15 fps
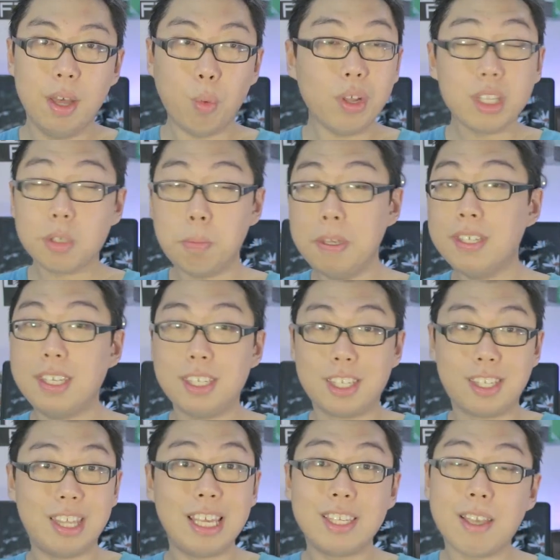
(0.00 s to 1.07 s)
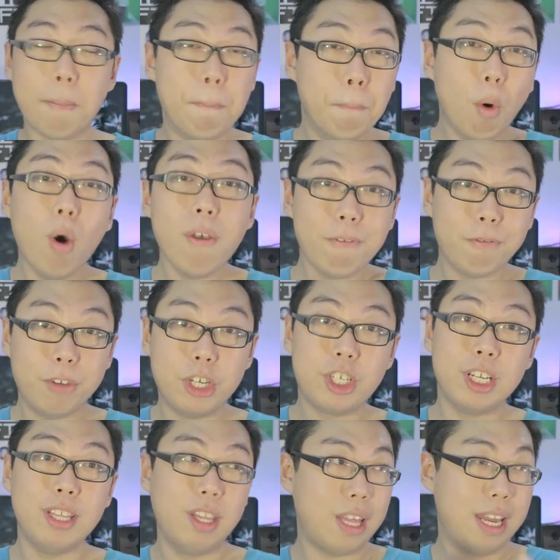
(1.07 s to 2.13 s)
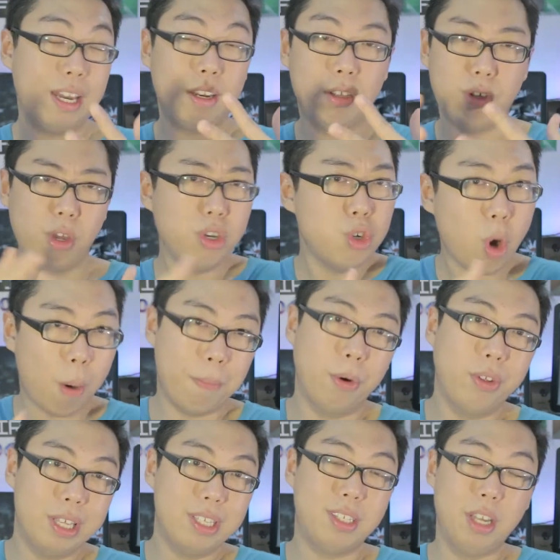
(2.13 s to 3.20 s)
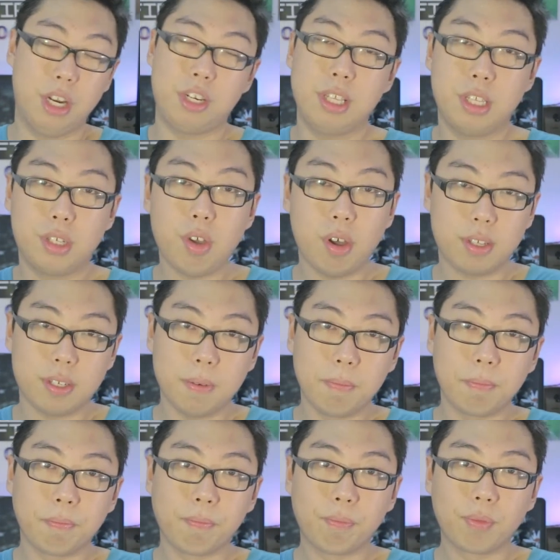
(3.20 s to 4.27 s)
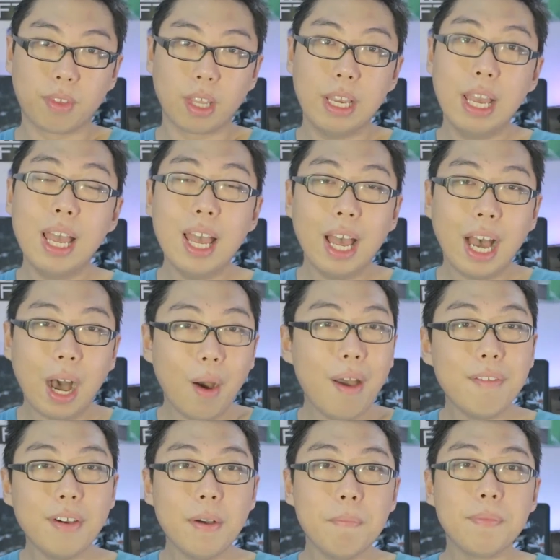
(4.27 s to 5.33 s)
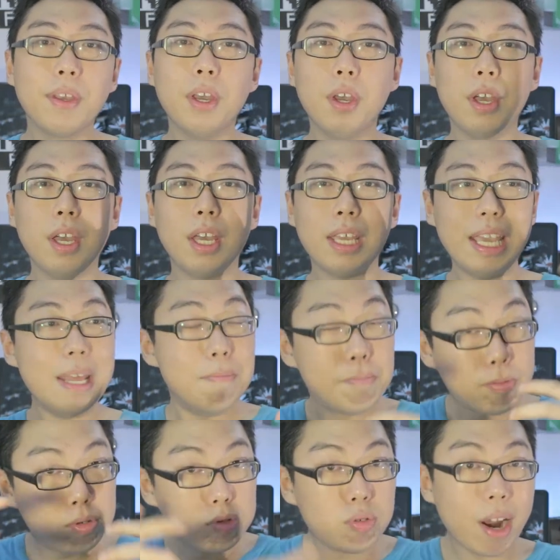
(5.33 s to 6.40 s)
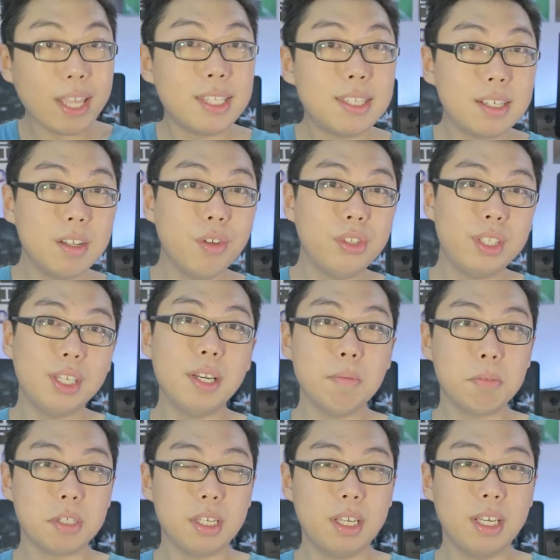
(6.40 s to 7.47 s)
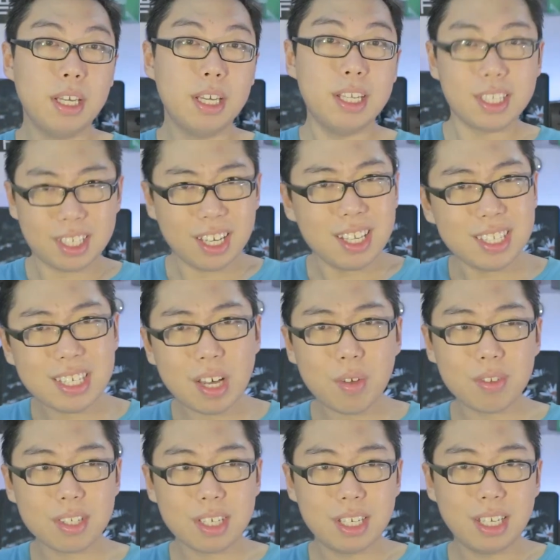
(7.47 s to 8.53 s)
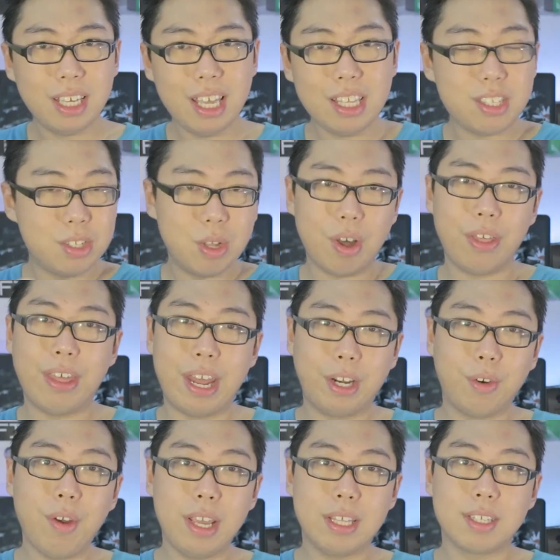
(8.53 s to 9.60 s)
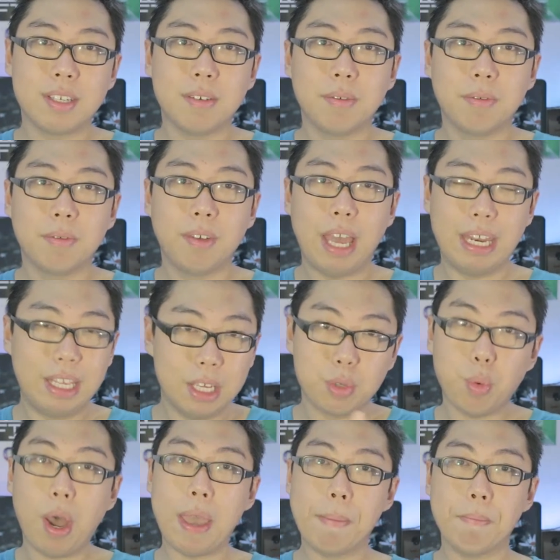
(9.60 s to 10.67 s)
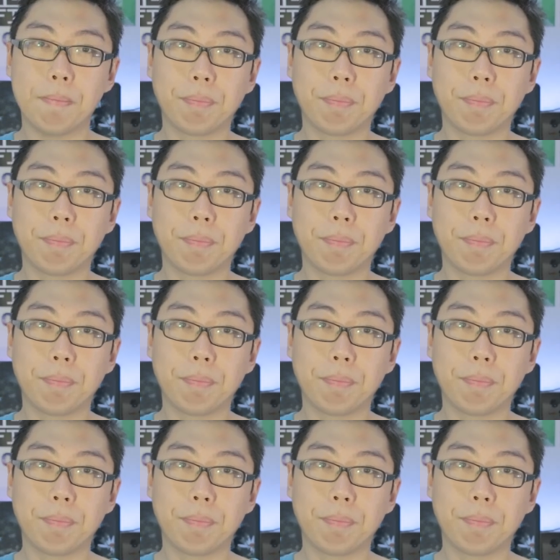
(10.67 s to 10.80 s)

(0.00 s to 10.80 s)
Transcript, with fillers: What this means is things are more efficient than your normal insertion sort. However, in practical terms, turns out it's not that great. And here's why.